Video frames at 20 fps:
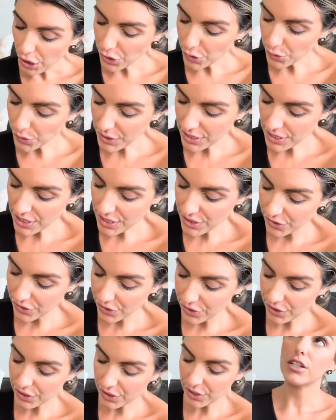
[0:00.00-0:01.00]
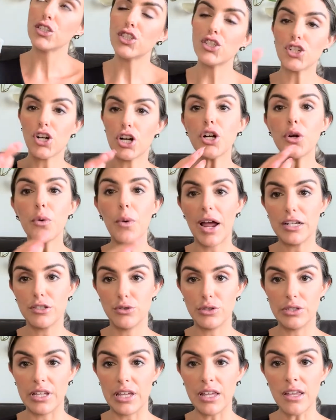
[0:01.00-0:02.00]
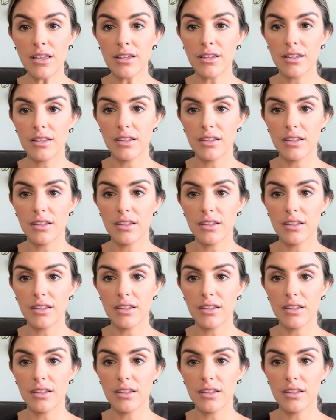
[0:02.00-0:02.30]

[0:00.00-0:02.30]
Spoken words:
You can either start gradually,